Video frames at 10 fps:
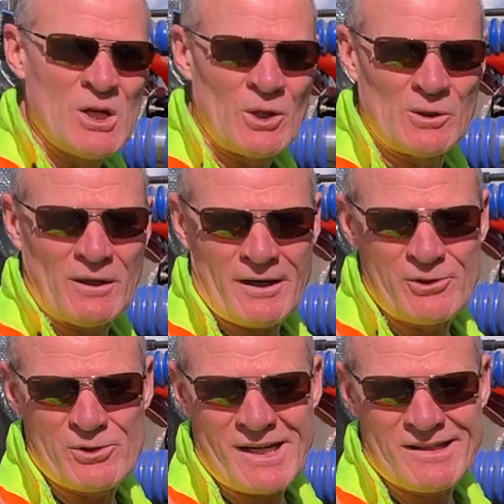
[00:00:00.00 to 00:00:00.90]
Good luck on
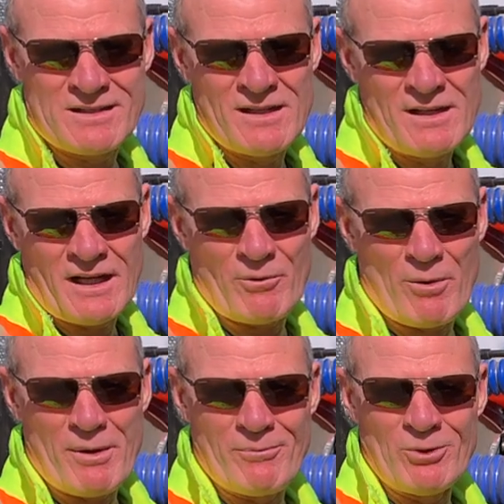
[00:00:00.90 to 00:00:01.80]
your test, and
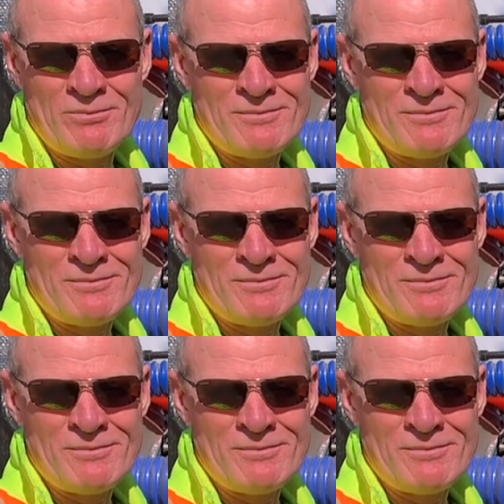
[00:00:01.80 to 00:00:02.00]
remember,